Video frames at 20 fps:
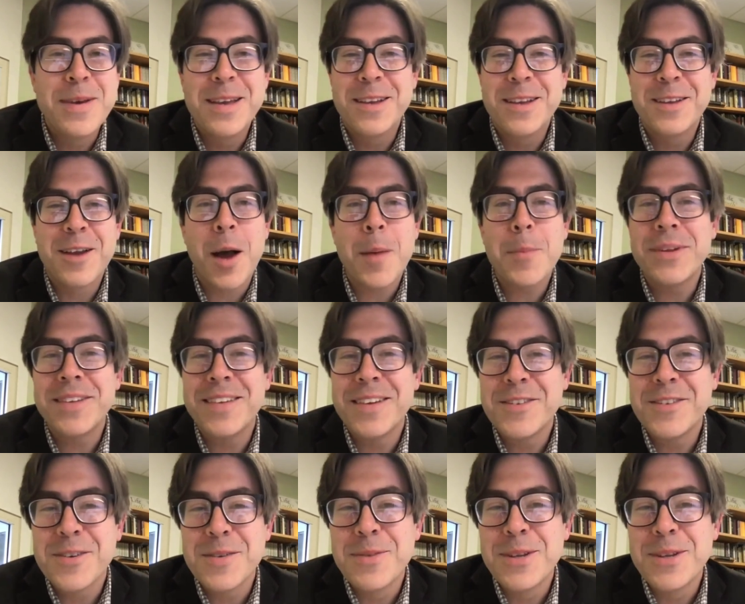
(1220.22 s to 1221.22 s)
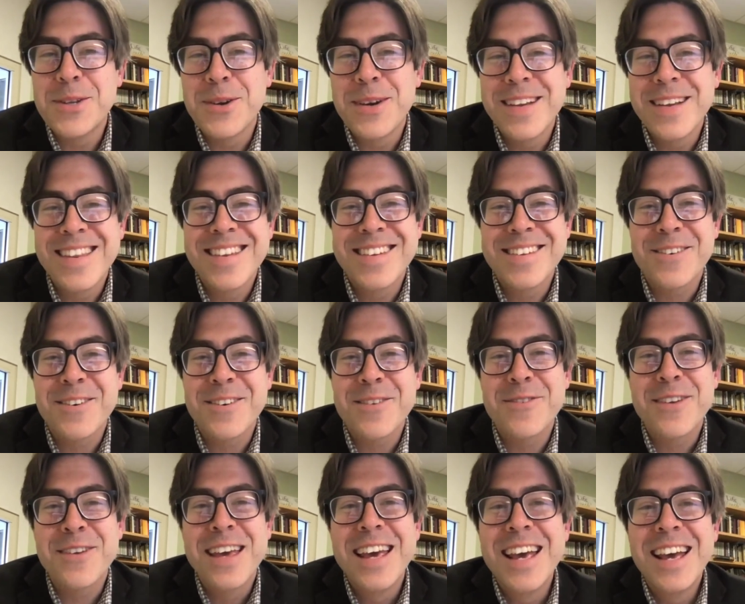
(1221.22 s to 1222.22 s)
competition between the sort
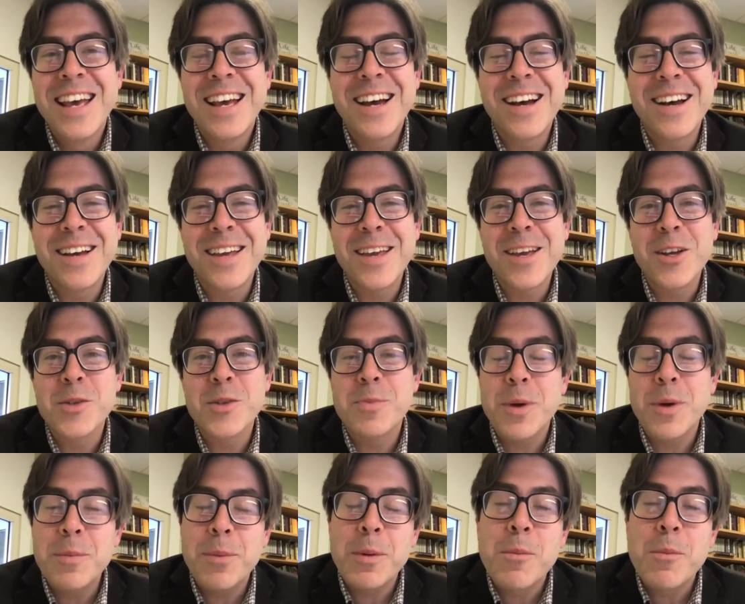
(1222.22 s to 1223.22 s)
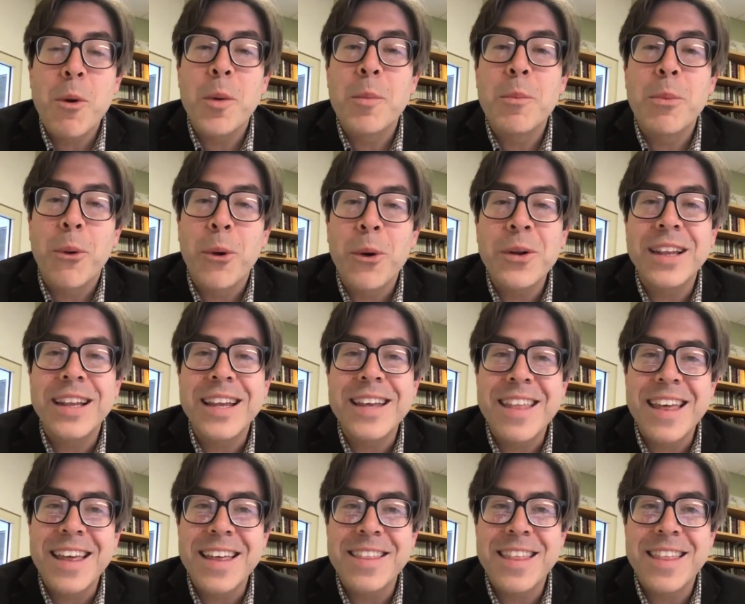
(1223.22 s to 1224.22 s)
of guilds. But more importantly,
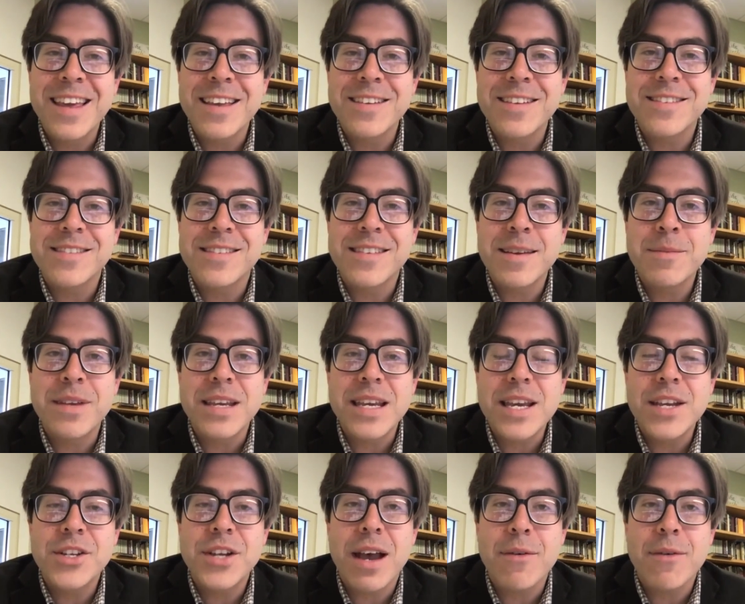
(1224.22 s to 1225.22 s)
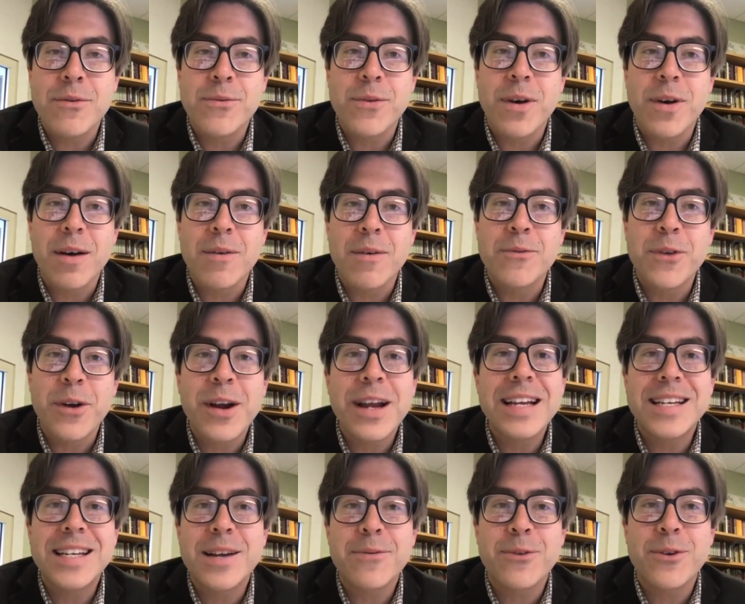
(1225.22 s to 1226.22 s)
they seem to each have a very
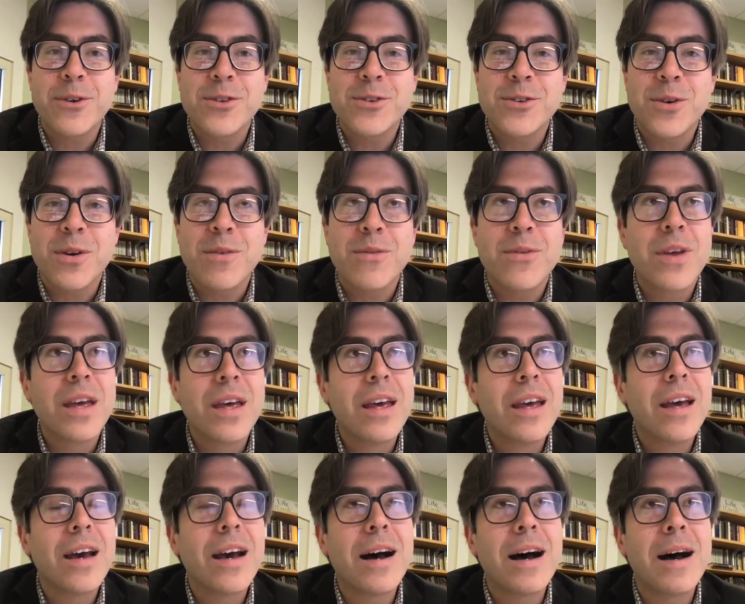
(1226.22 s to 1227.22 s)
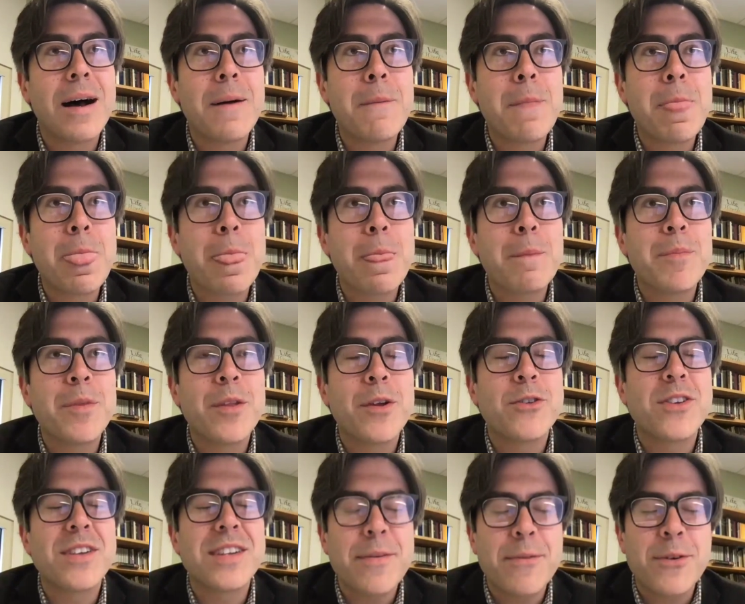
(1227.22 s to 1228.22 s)
different sort of,
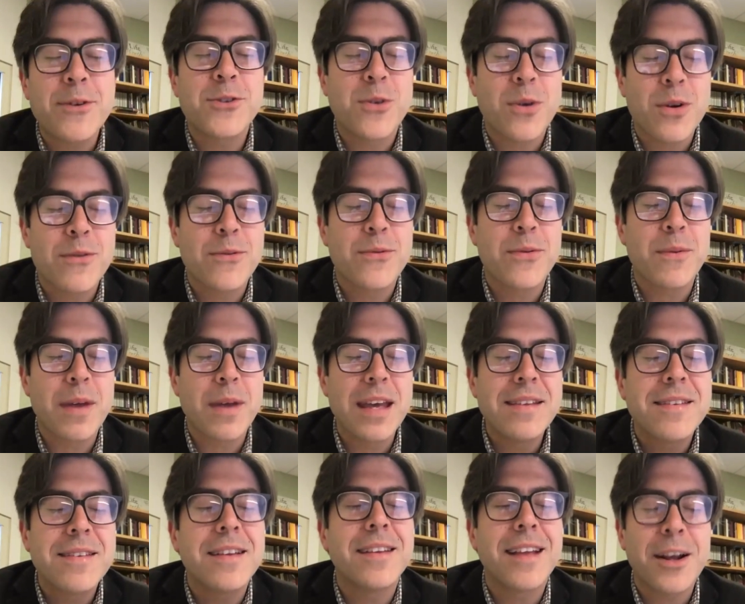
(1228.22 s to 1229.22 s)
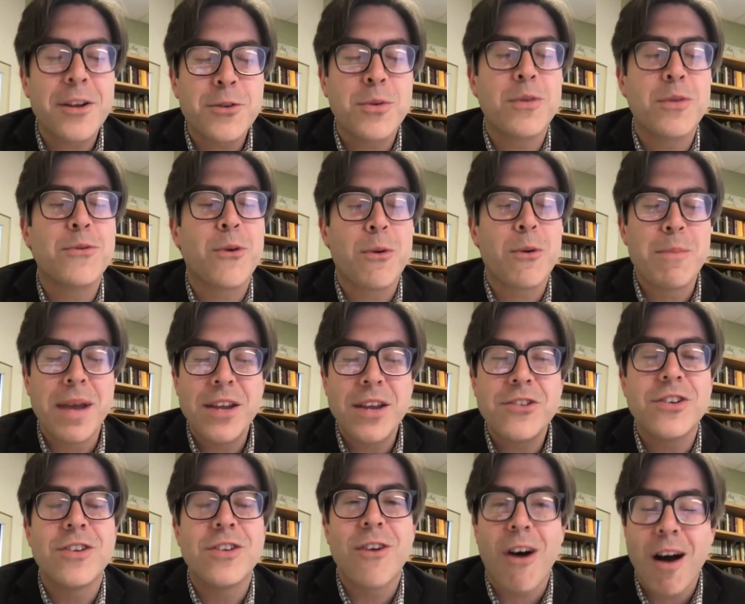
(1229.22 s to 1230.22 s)
there's a different sort of intellectual
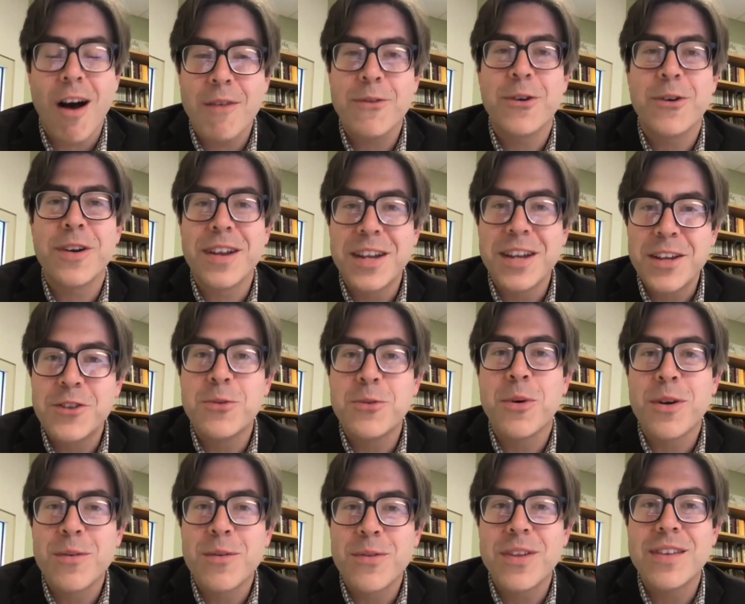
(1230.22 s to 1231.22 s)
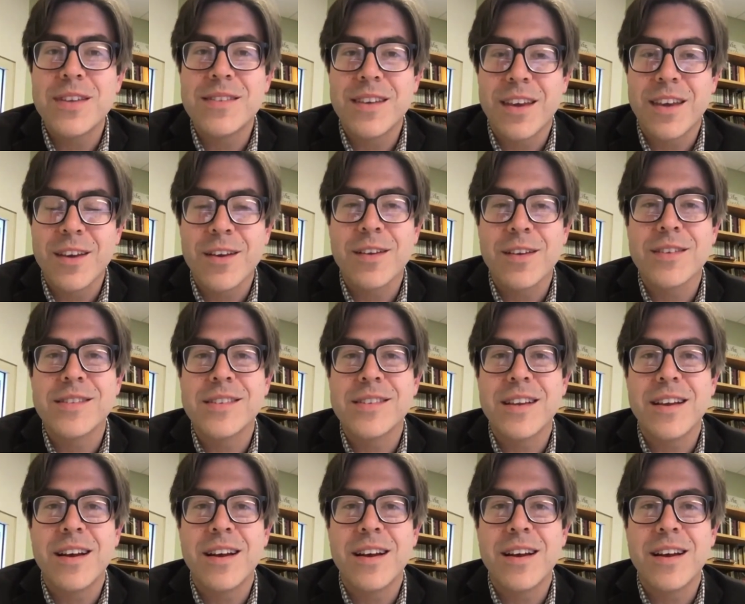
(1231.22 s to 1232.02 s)
formation offered in each one of these guilds